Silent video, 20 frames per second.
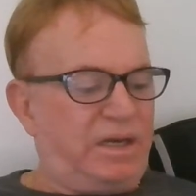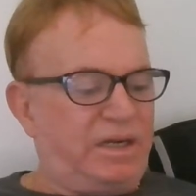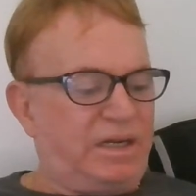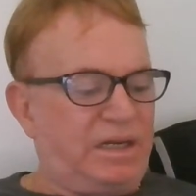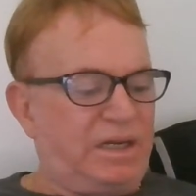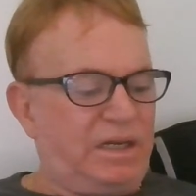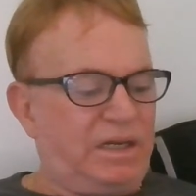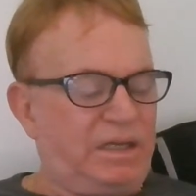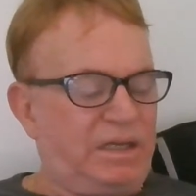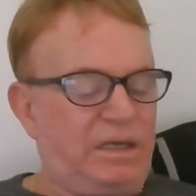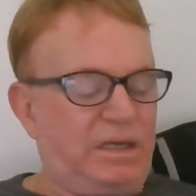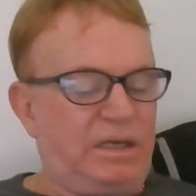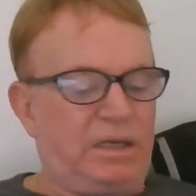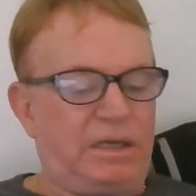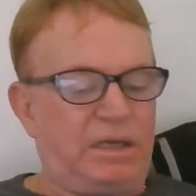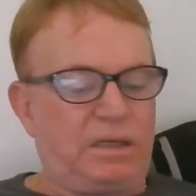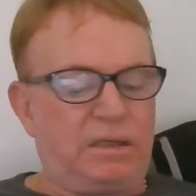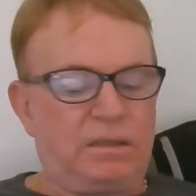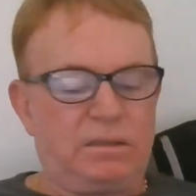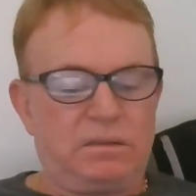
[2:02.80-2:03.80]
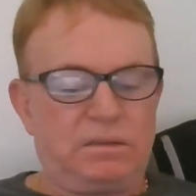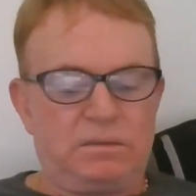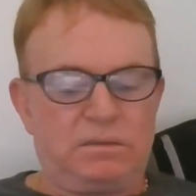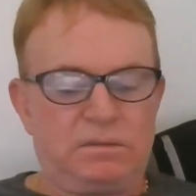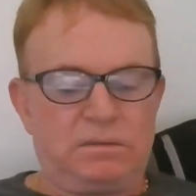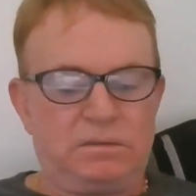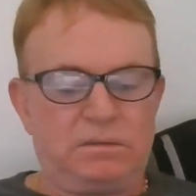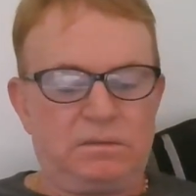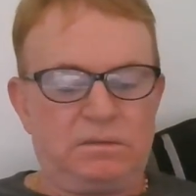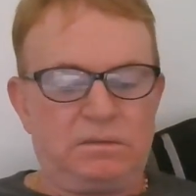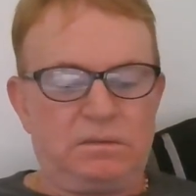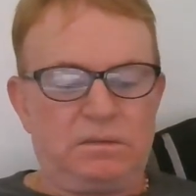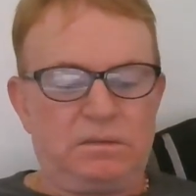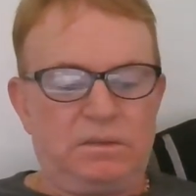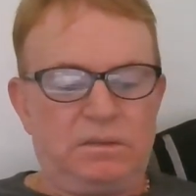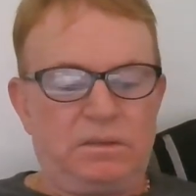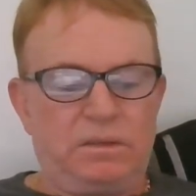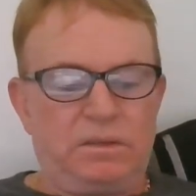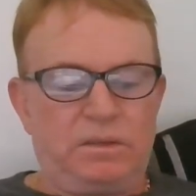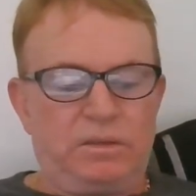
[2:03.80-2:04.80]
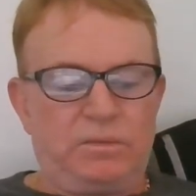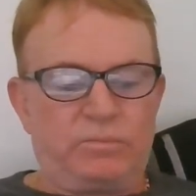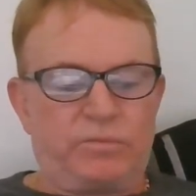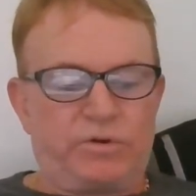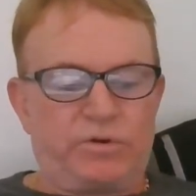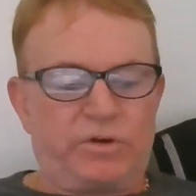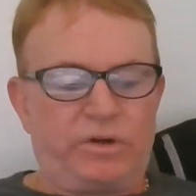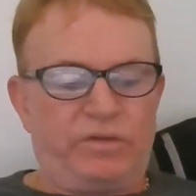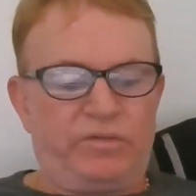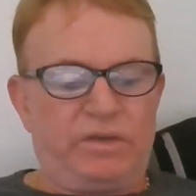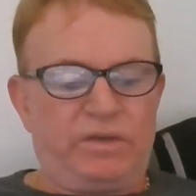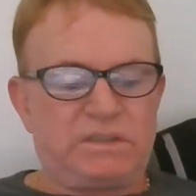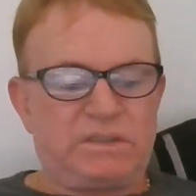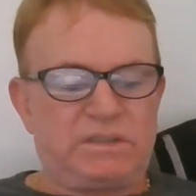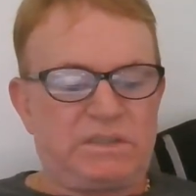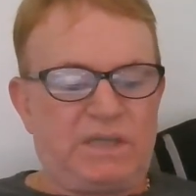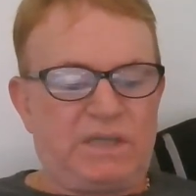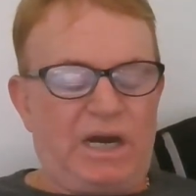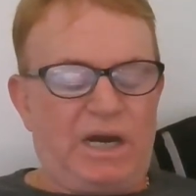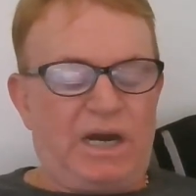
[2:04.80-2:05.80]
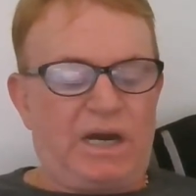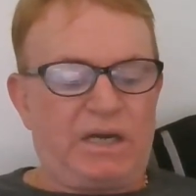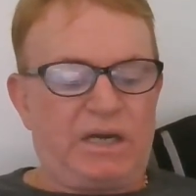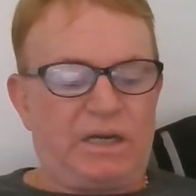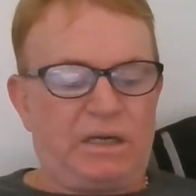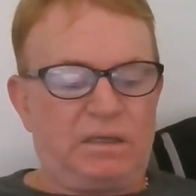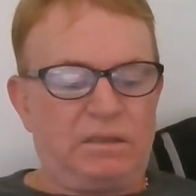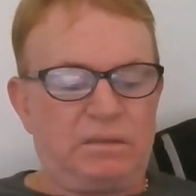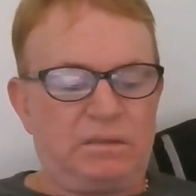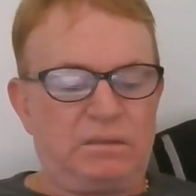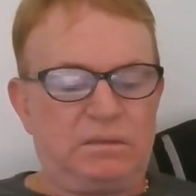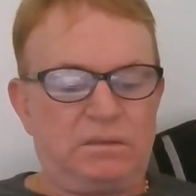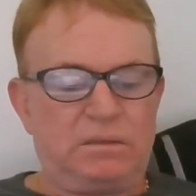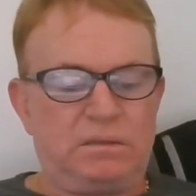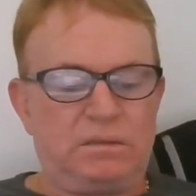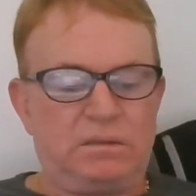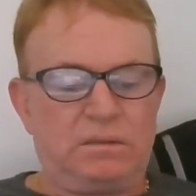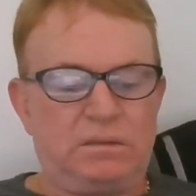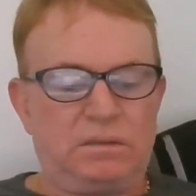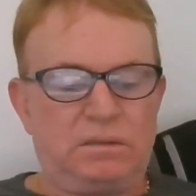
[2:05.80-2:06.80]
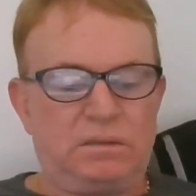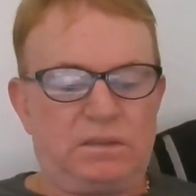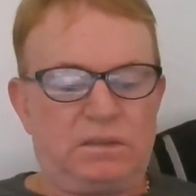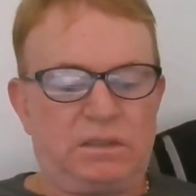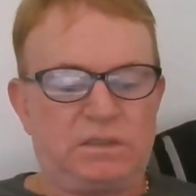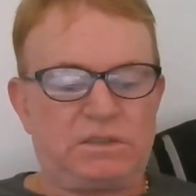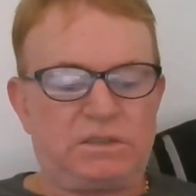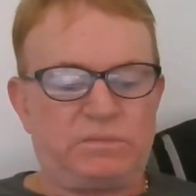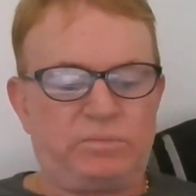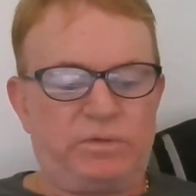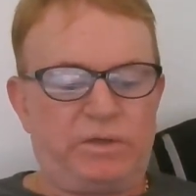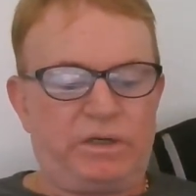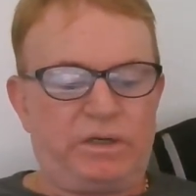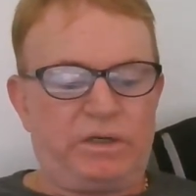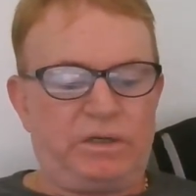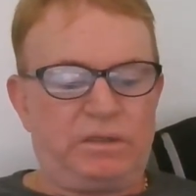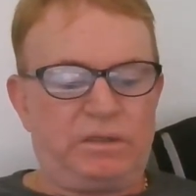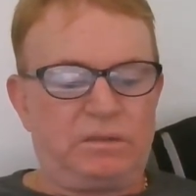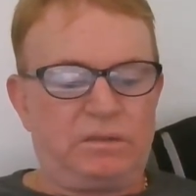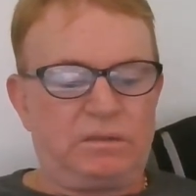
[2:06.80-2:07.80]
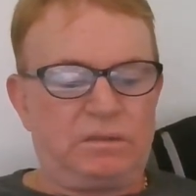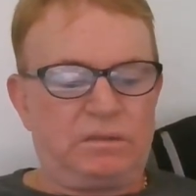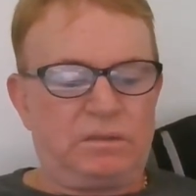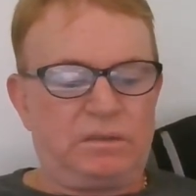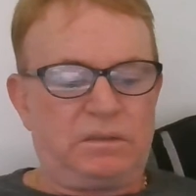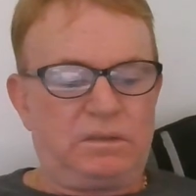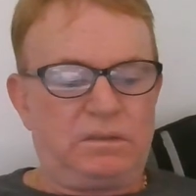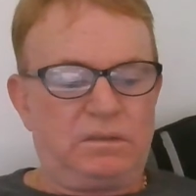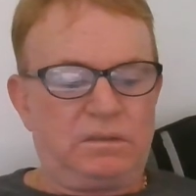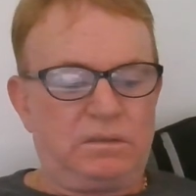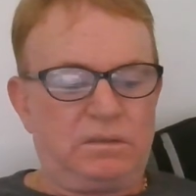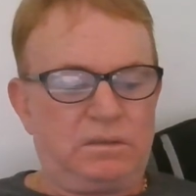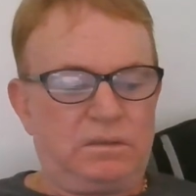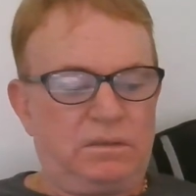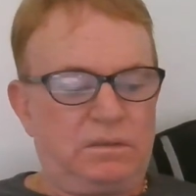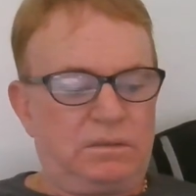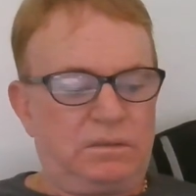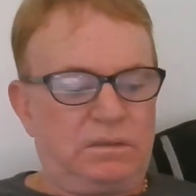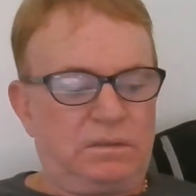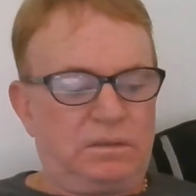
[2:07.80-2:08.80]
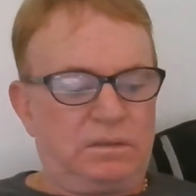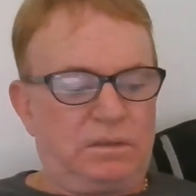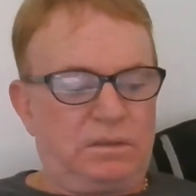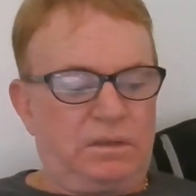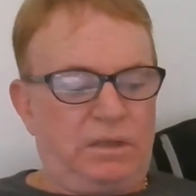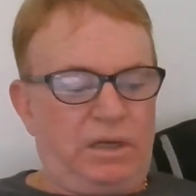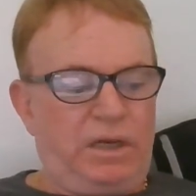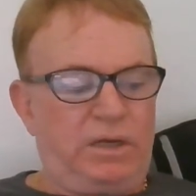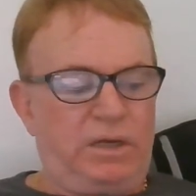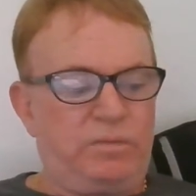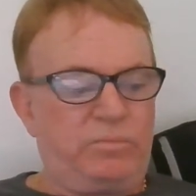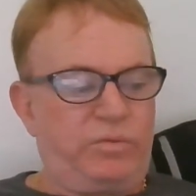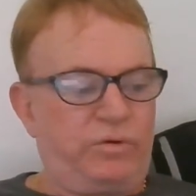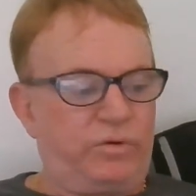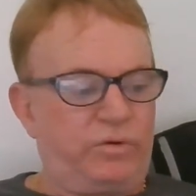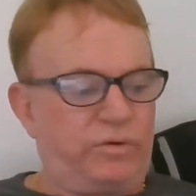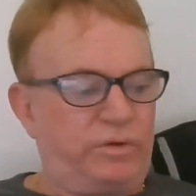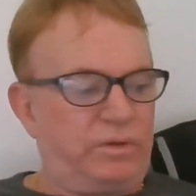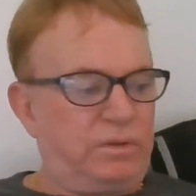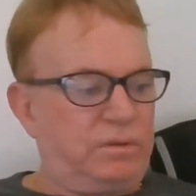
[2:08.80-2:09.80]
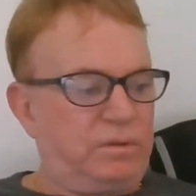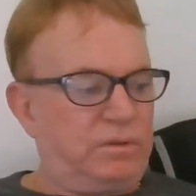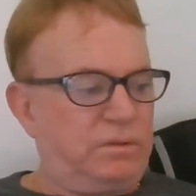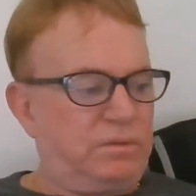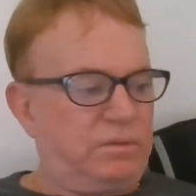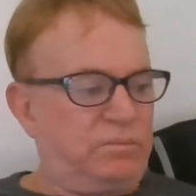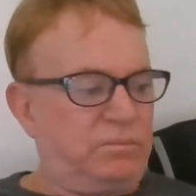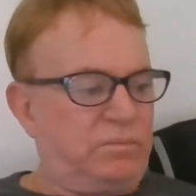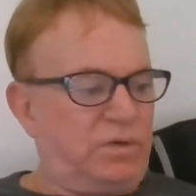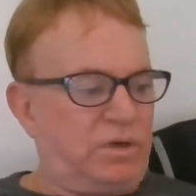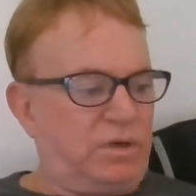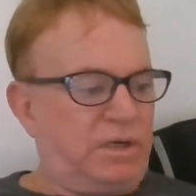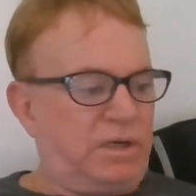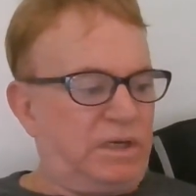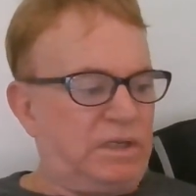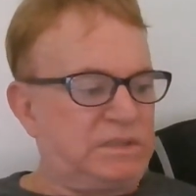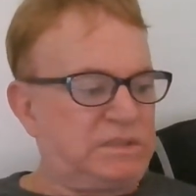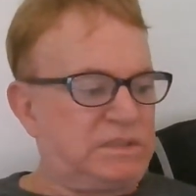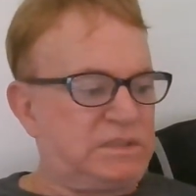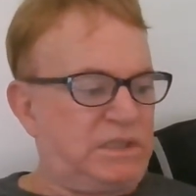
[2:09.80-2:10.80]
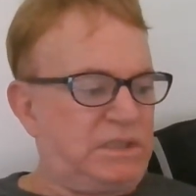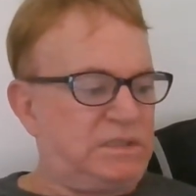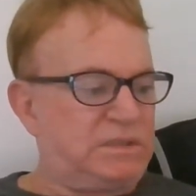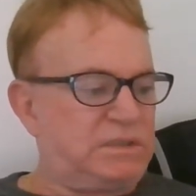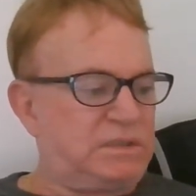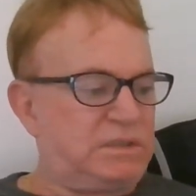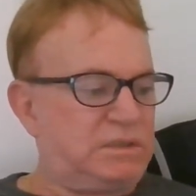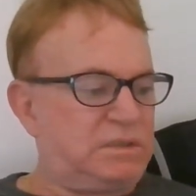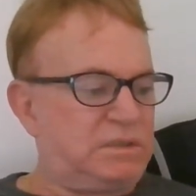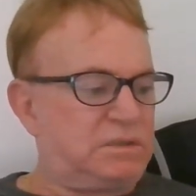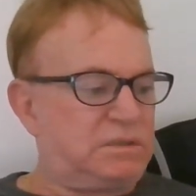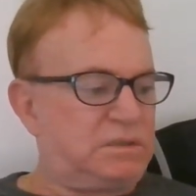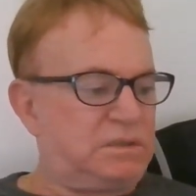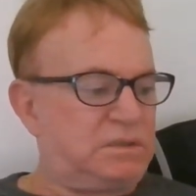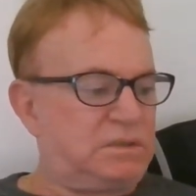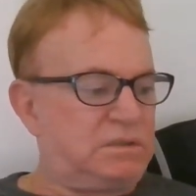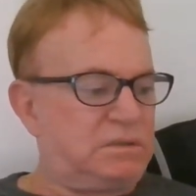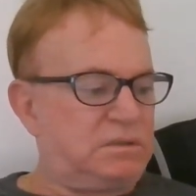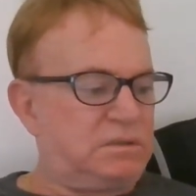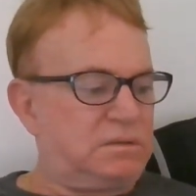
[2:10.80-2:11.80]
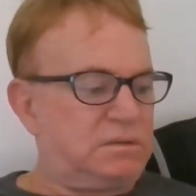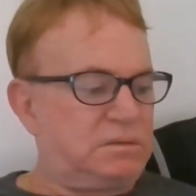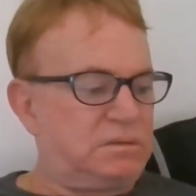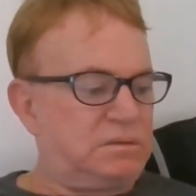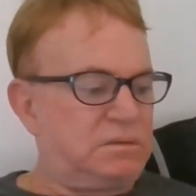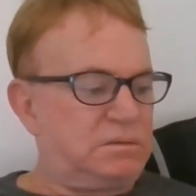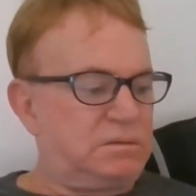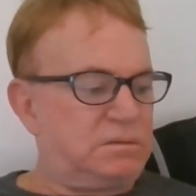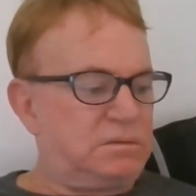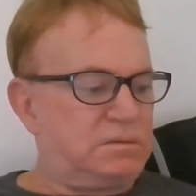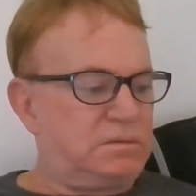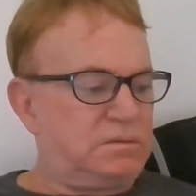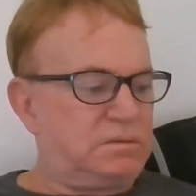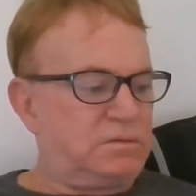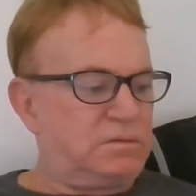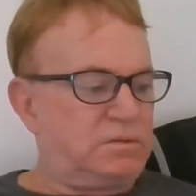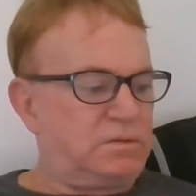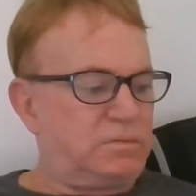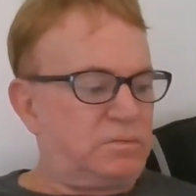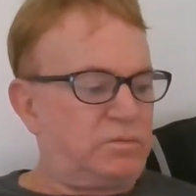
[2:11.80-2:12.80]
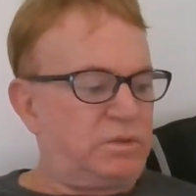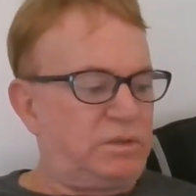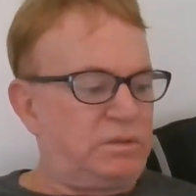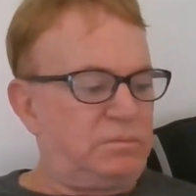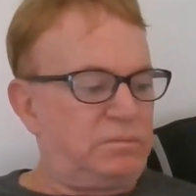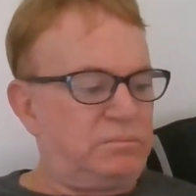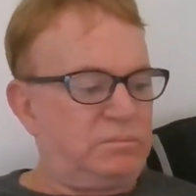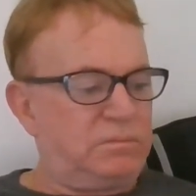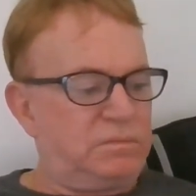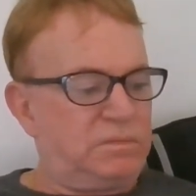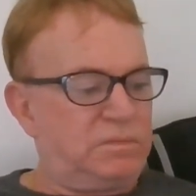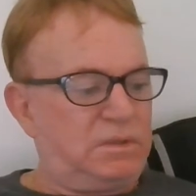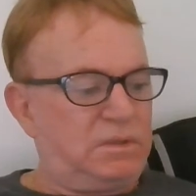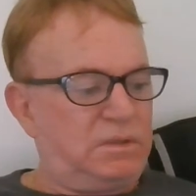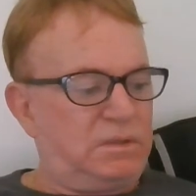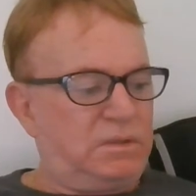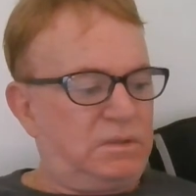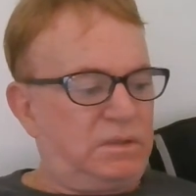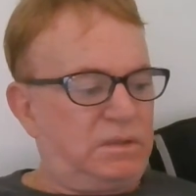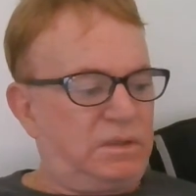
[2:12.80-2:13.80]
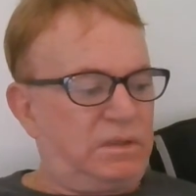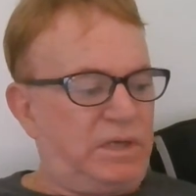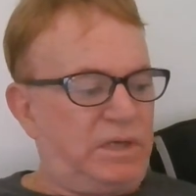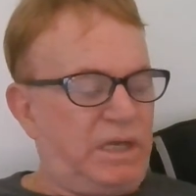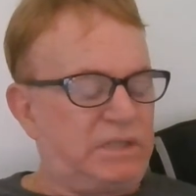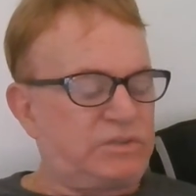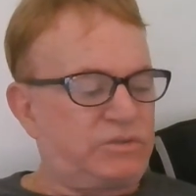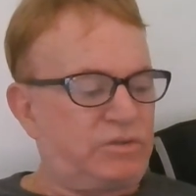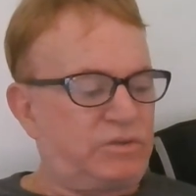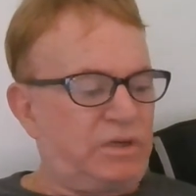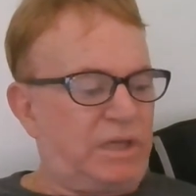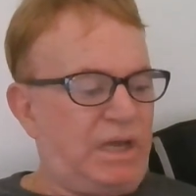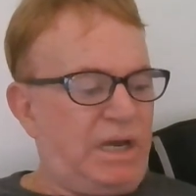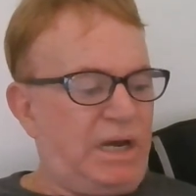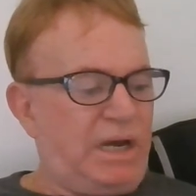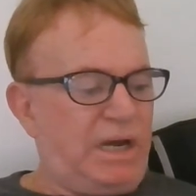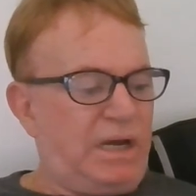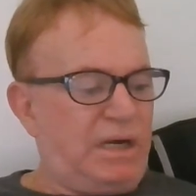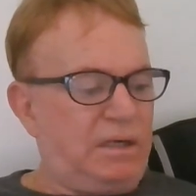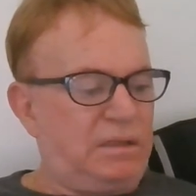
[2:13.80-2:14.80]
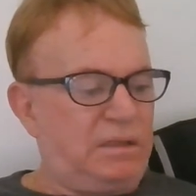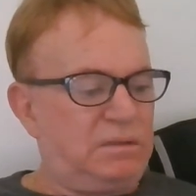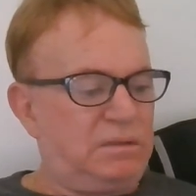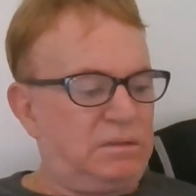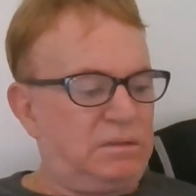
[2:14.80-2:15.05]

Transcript: to clear previous data that's been input by our senses and who we naturally are.